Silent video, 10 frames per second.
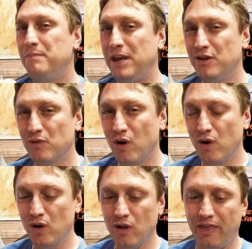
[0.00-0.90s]

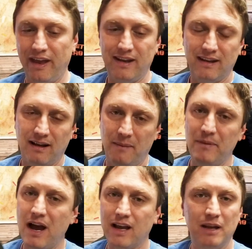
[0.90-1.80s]
B-roll that
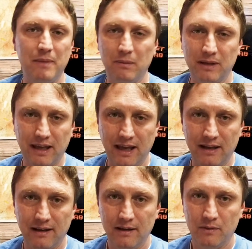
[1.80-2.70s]
I'm not gonna be able to
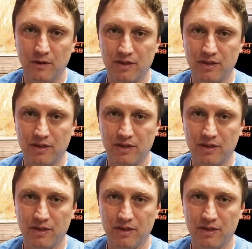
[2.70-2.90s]
get